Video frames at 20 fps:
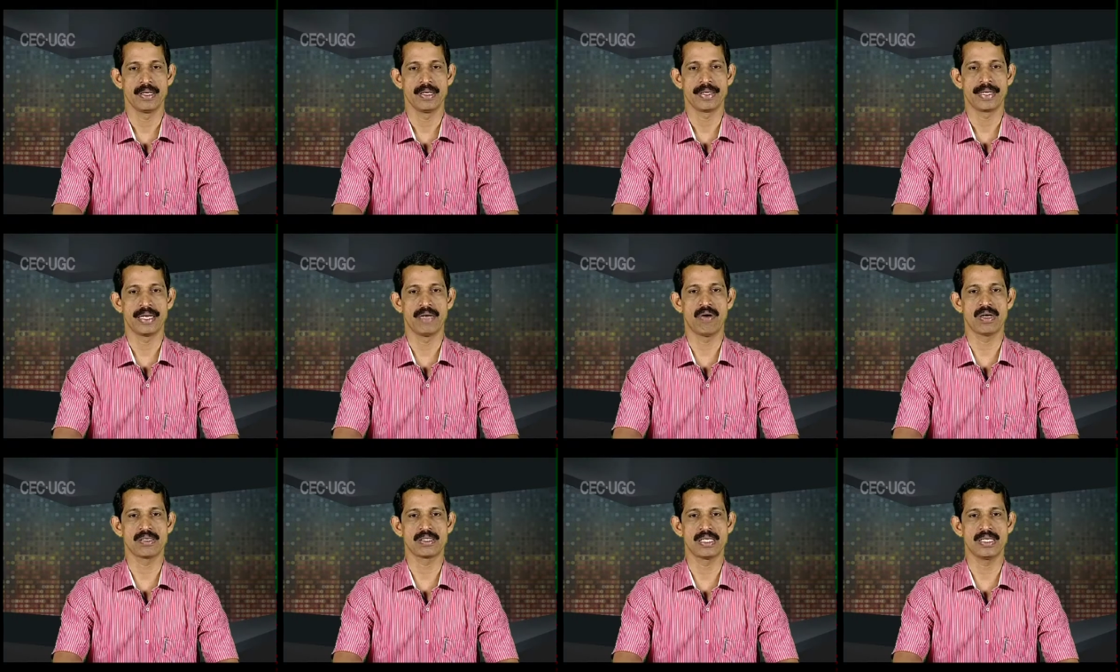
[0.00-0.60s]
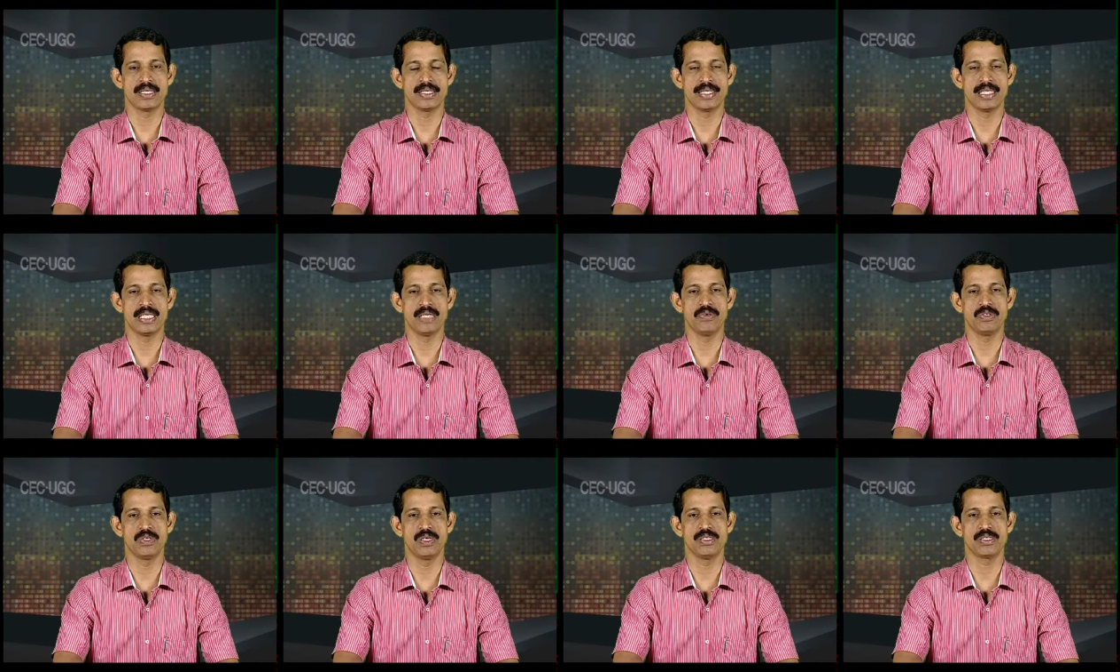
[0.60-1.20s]
He was an
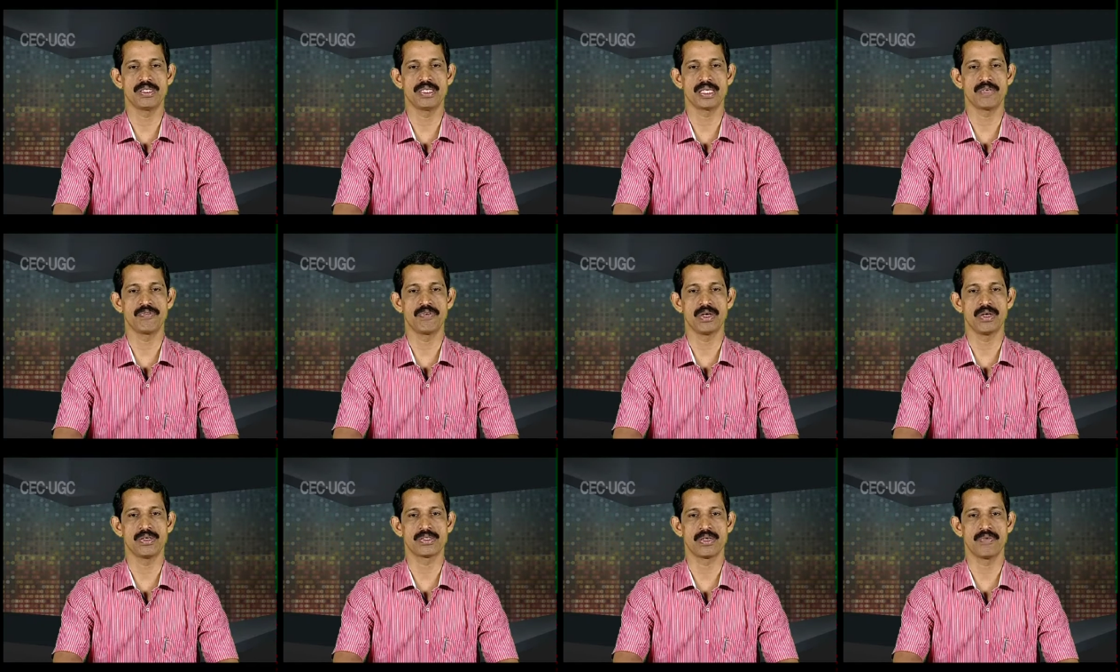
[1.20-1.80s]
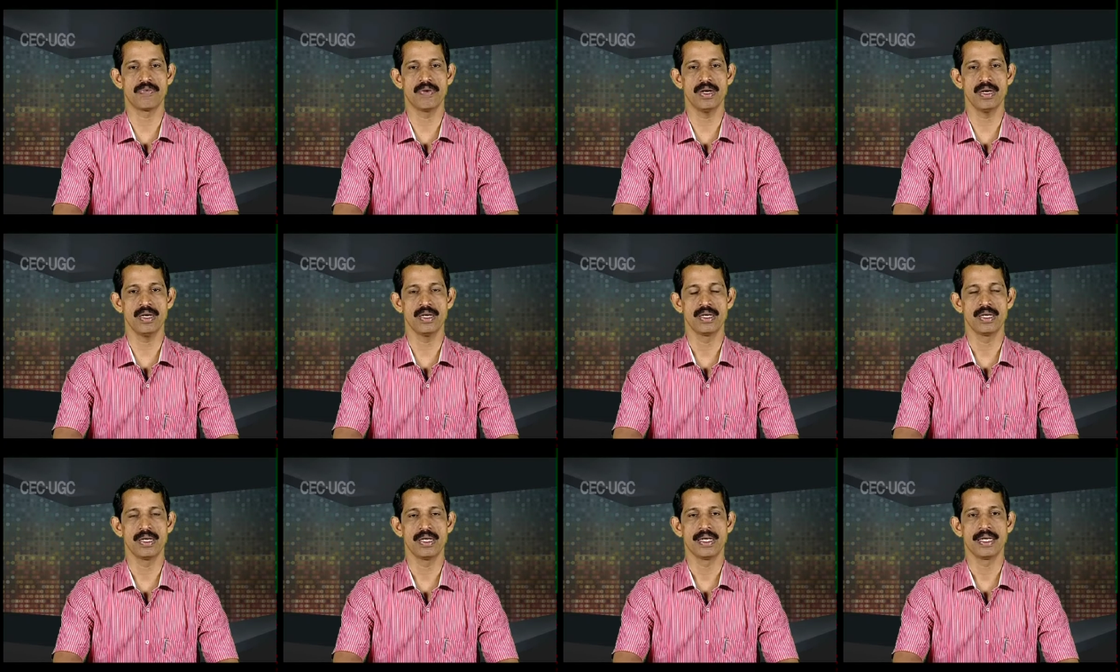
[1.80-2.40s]
individualistic philosopher
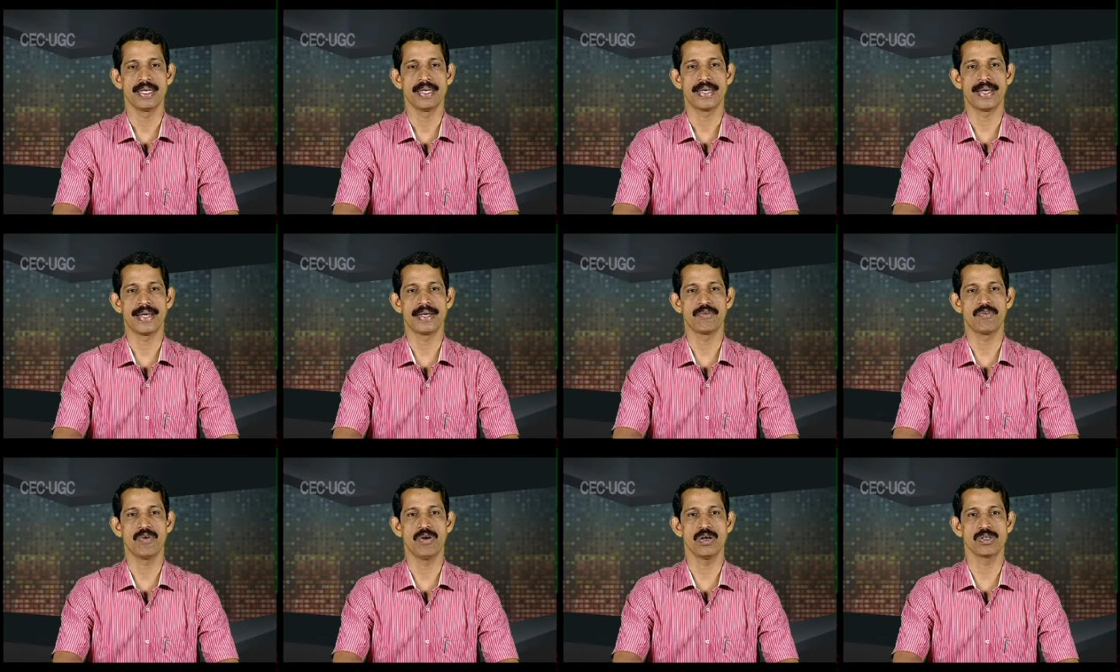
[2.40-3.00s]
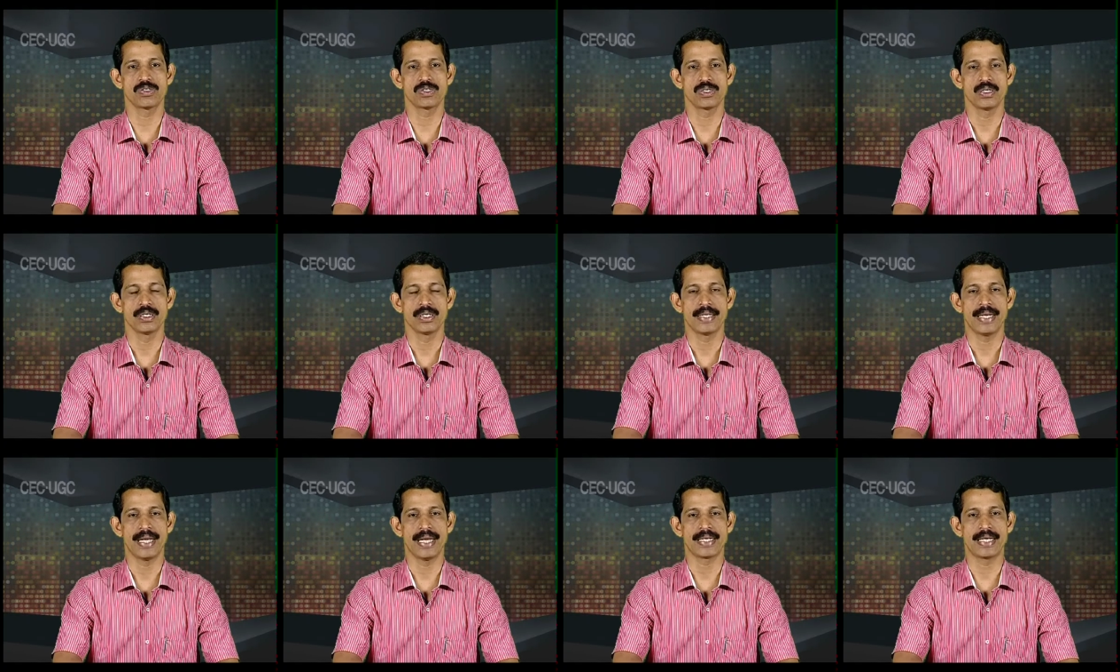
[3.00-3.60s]
and was
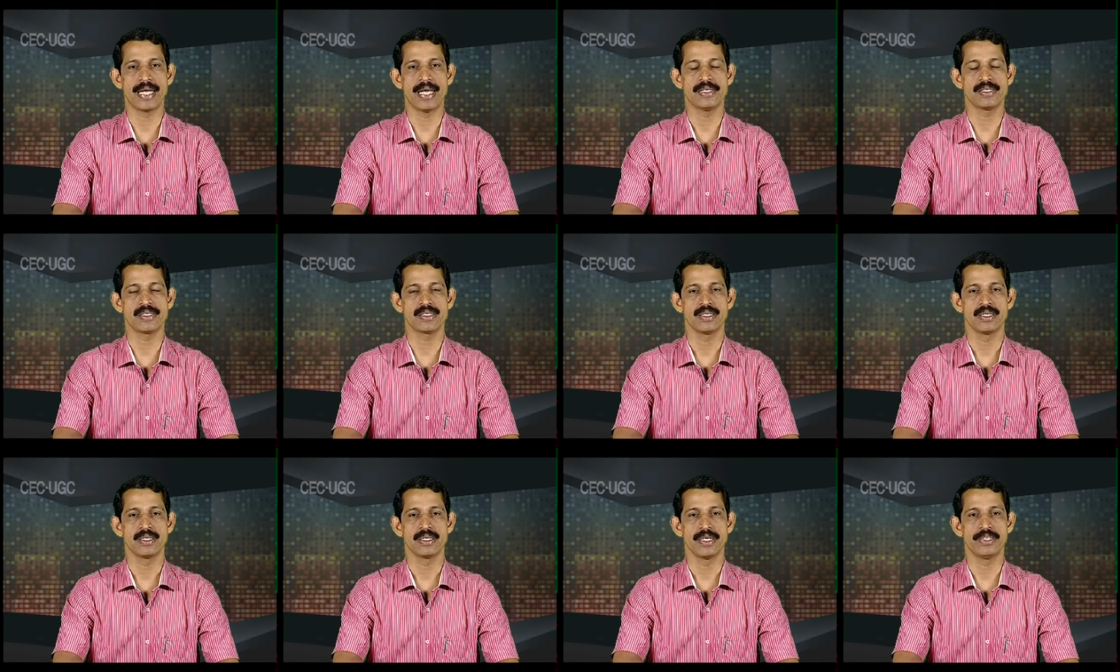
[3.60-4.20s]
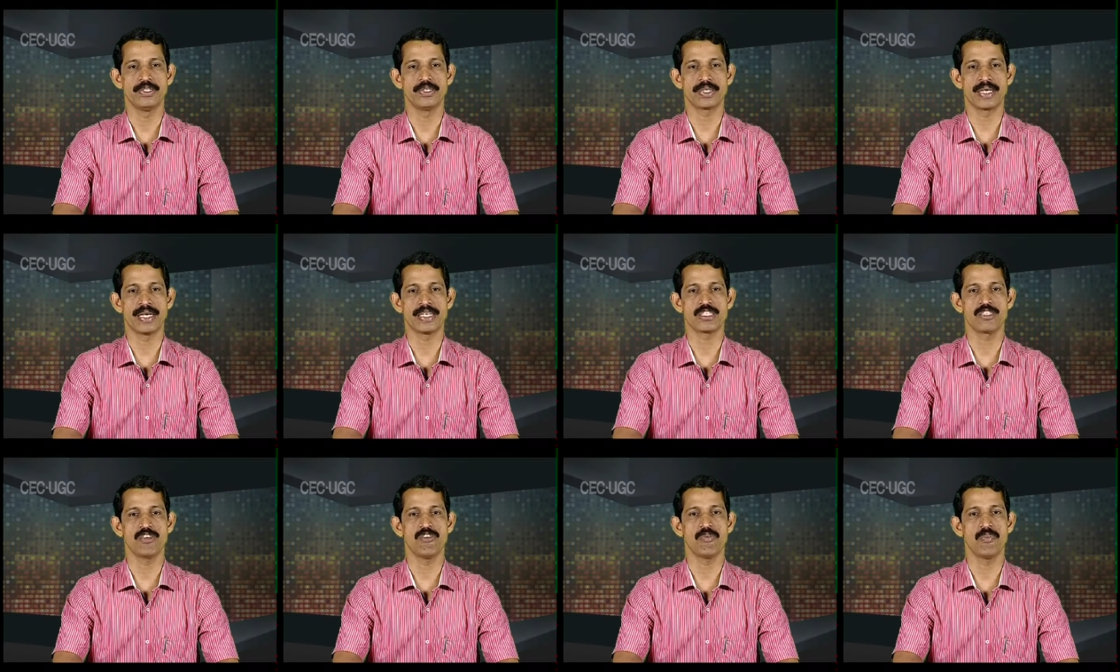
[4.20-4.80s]
against
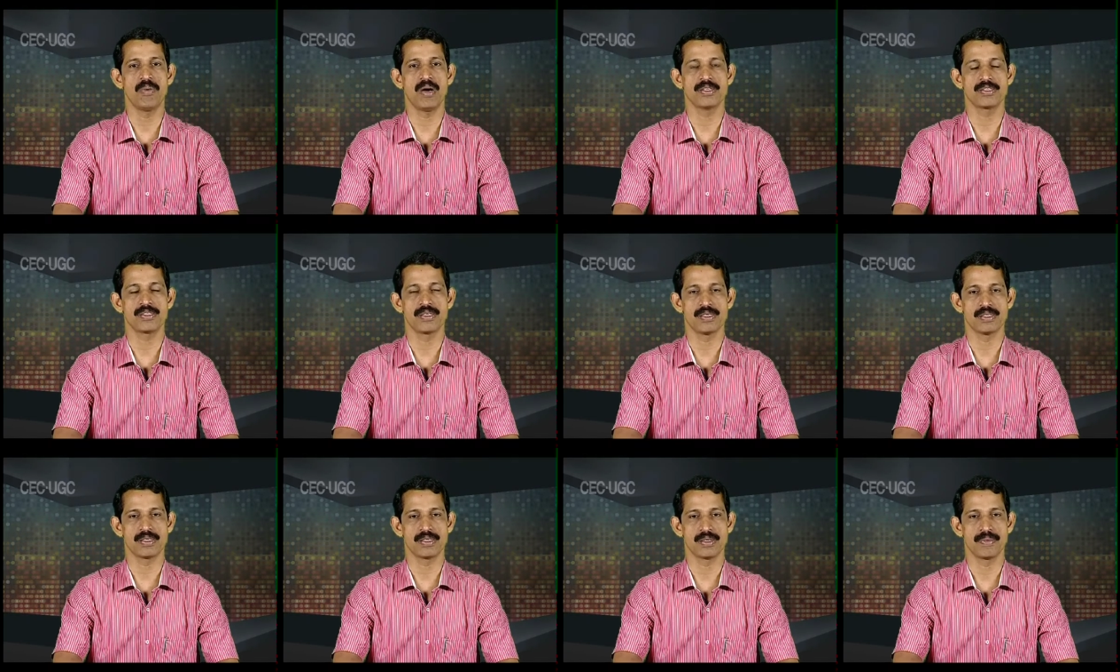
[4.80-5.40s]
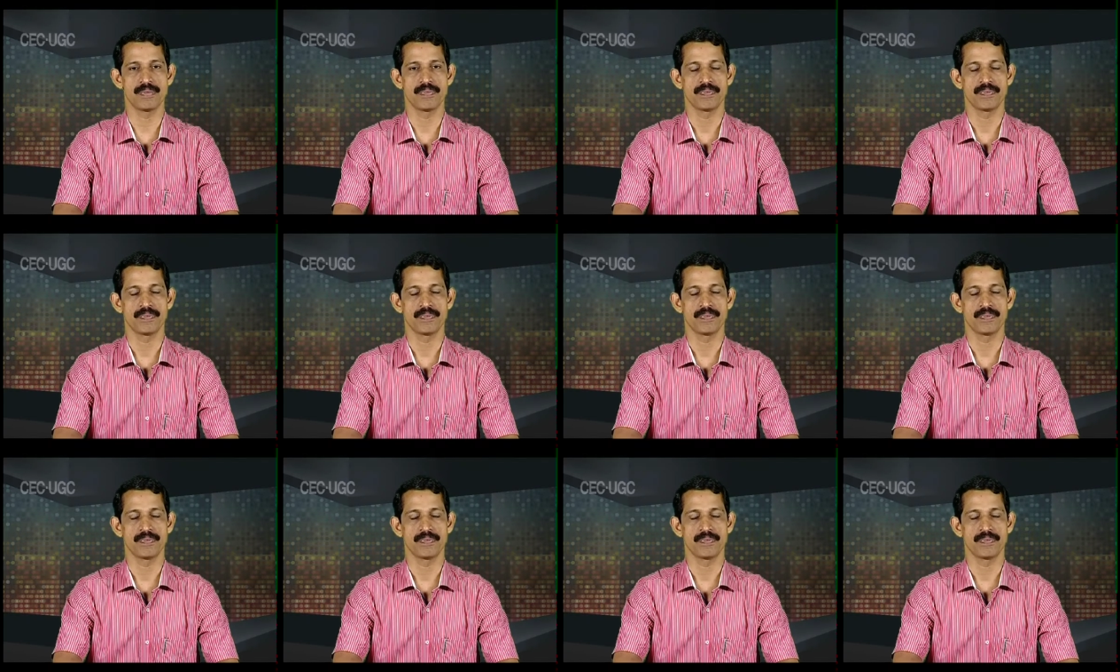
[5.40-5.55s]
education of masses.